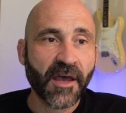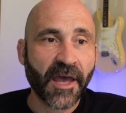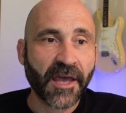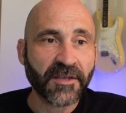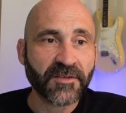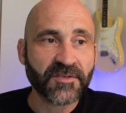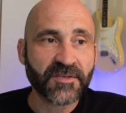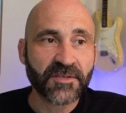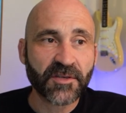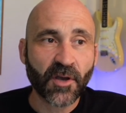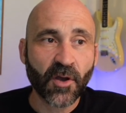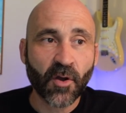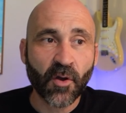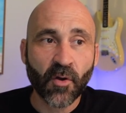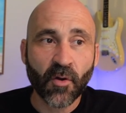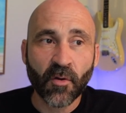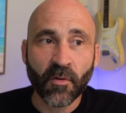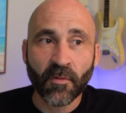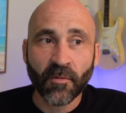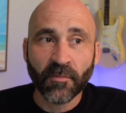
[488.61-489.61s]
And
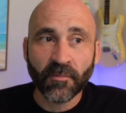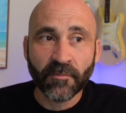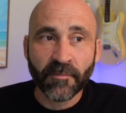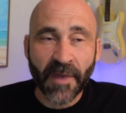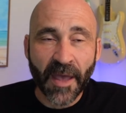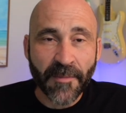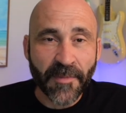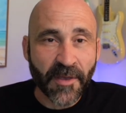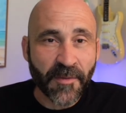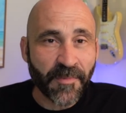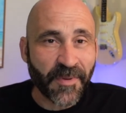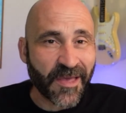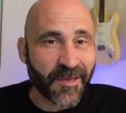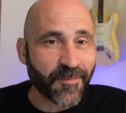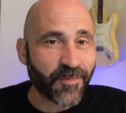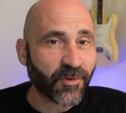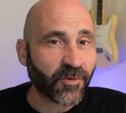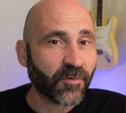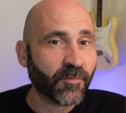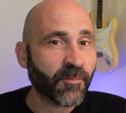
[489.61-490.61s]
so maybe
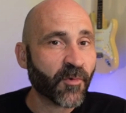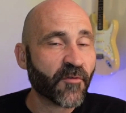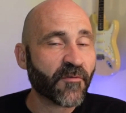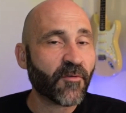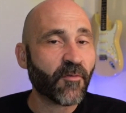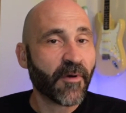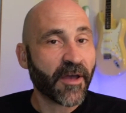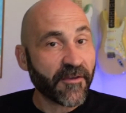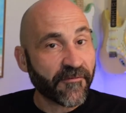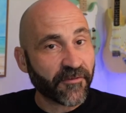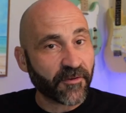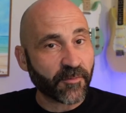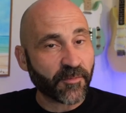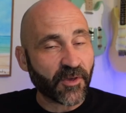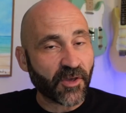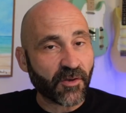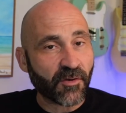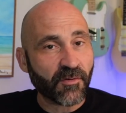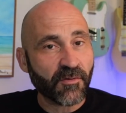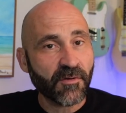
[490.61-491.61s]
people move away from
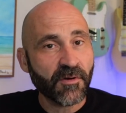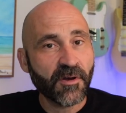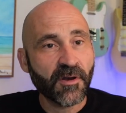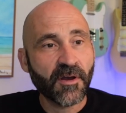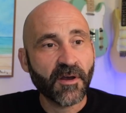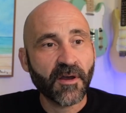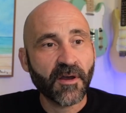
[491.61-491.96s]
you